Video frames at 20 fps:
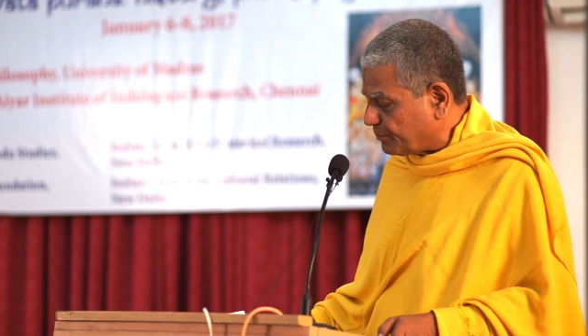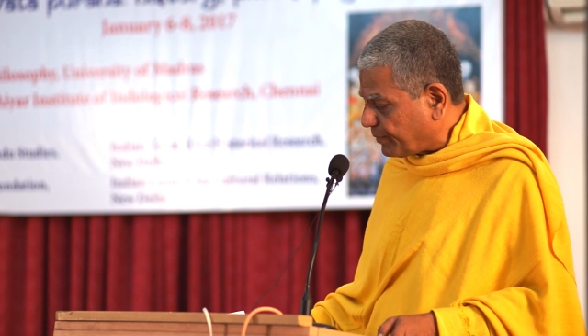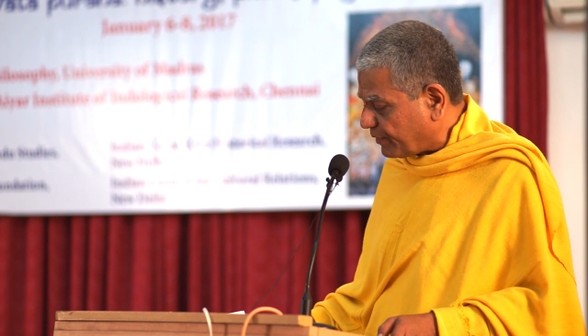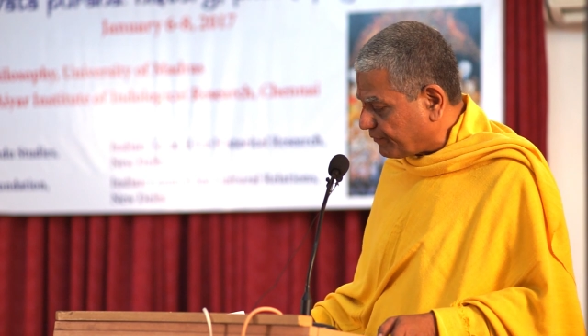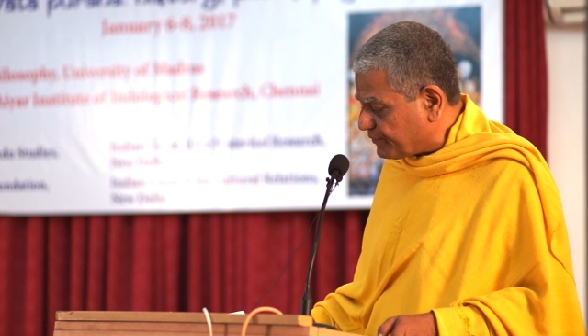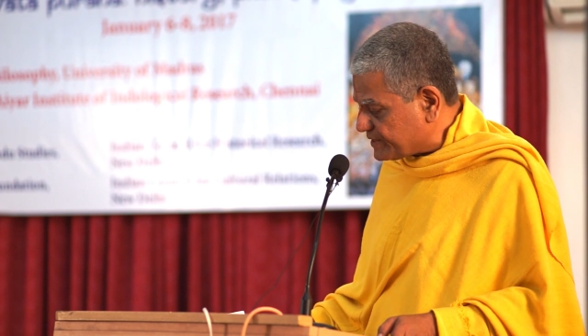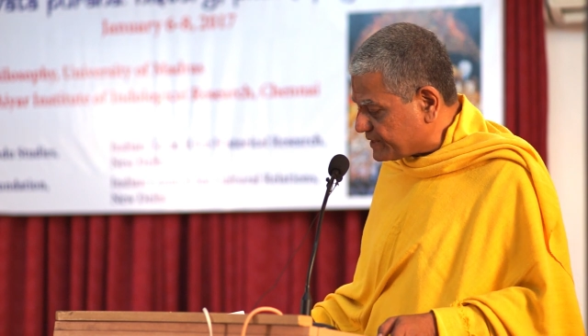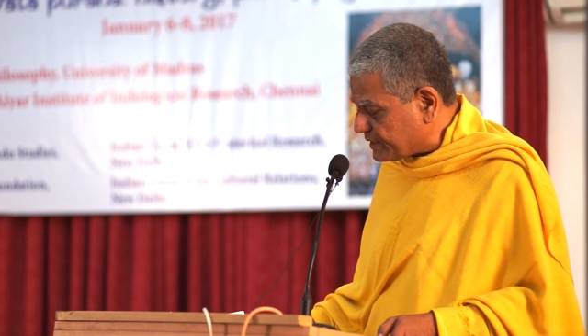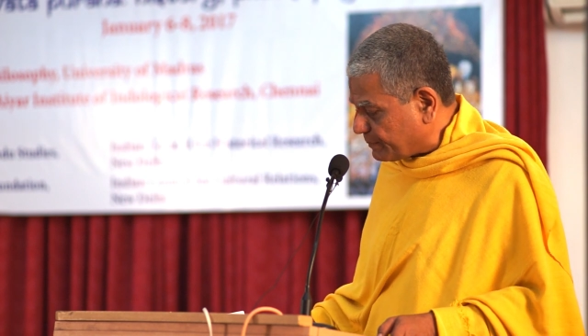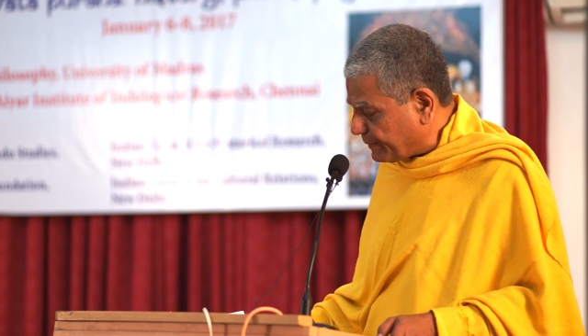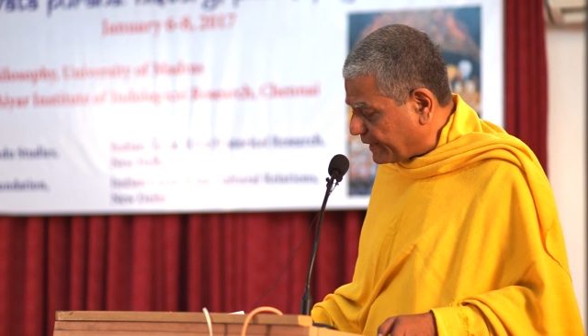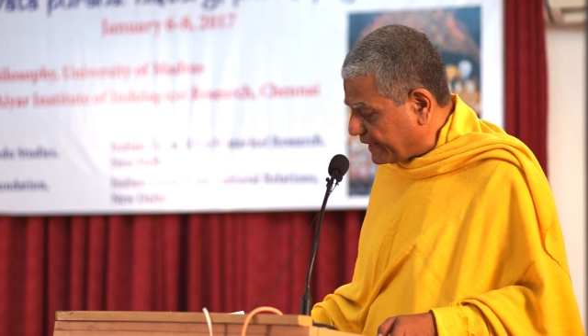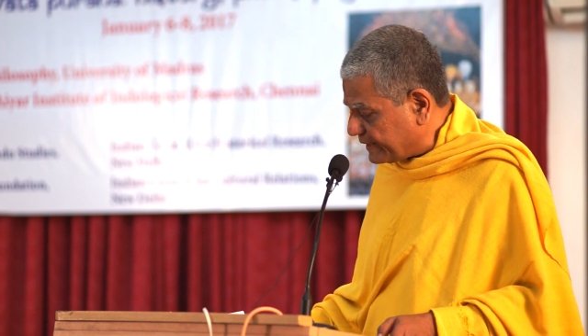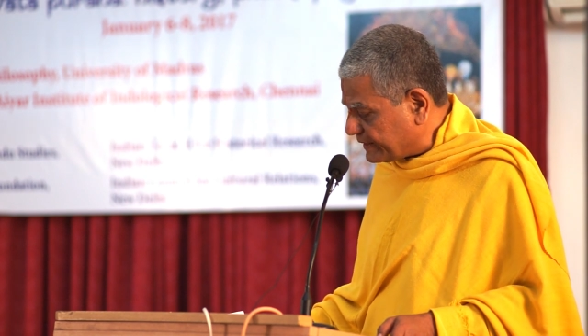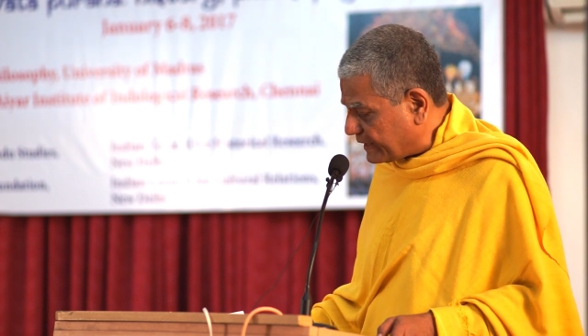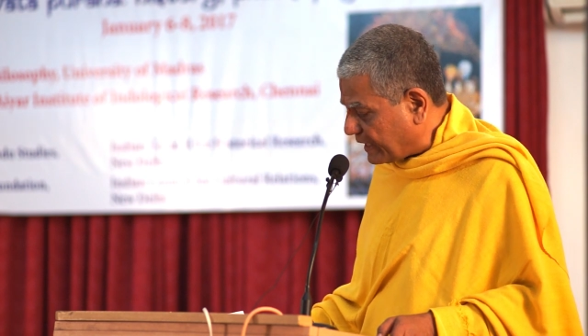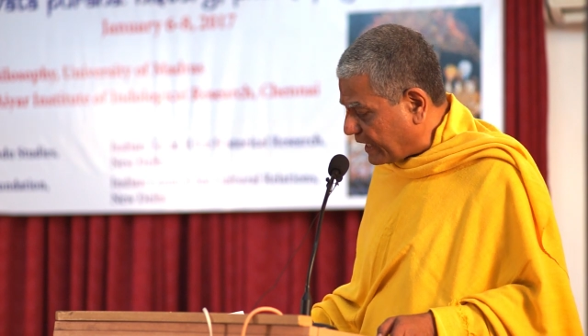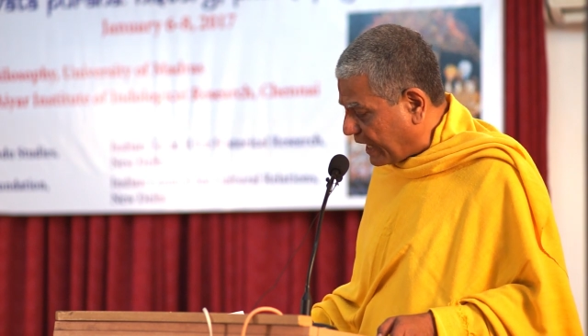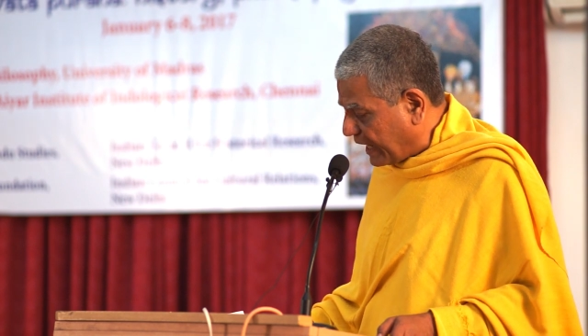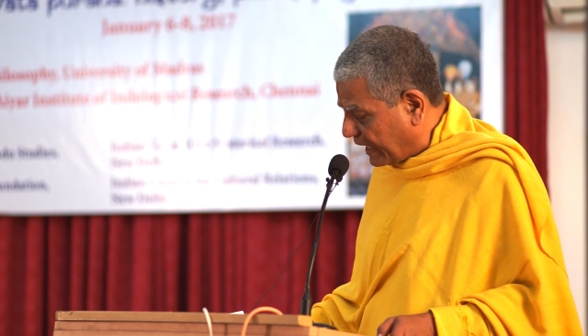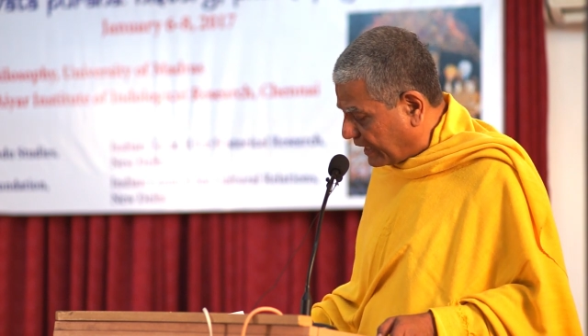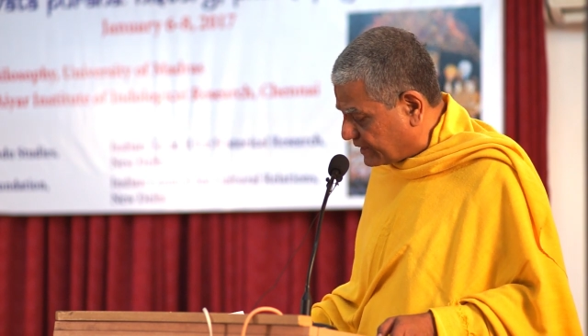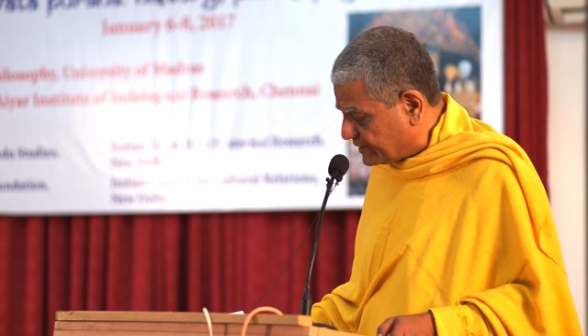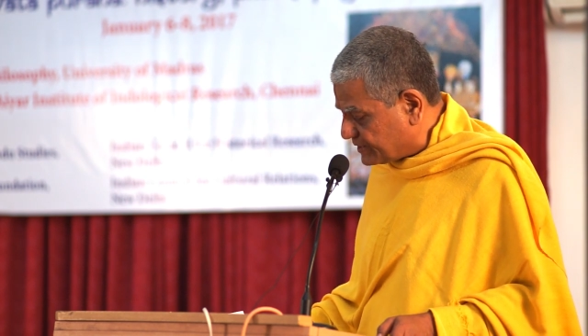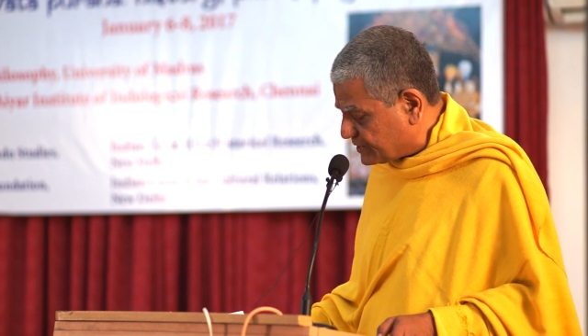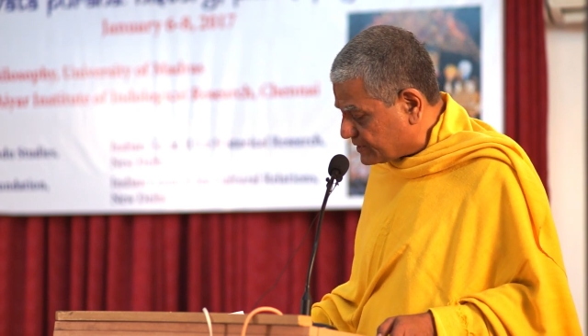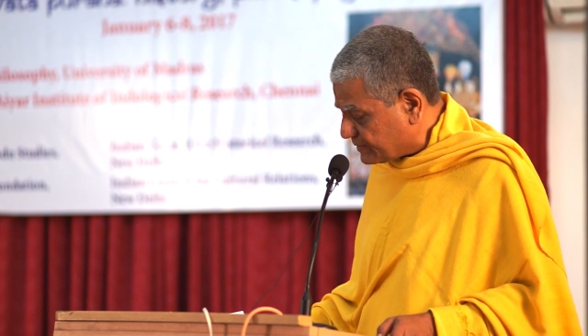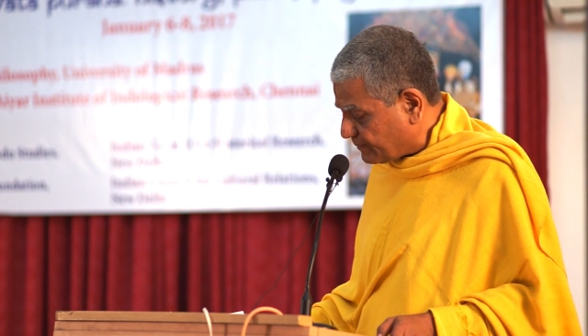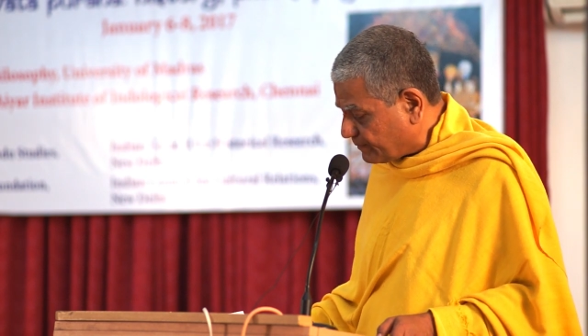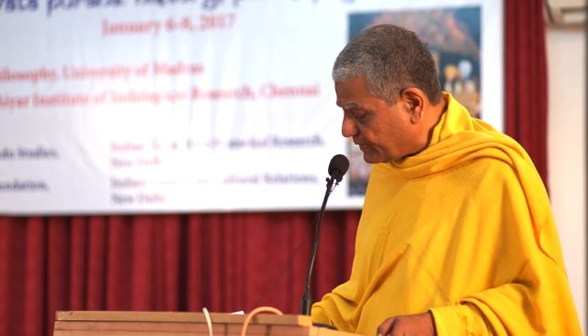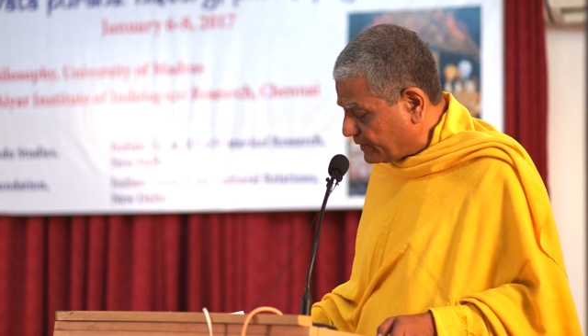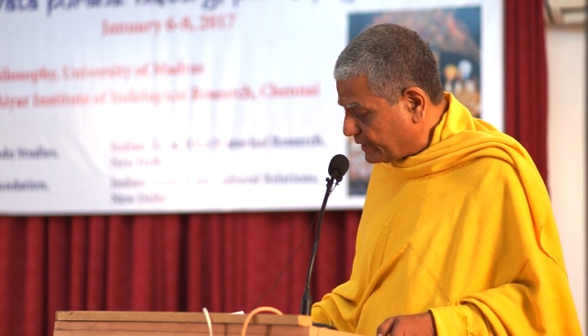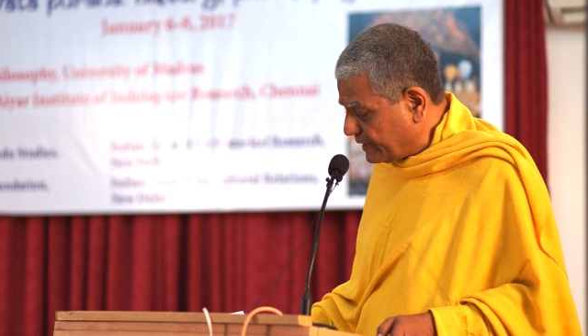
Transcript: Professor Mehta asks,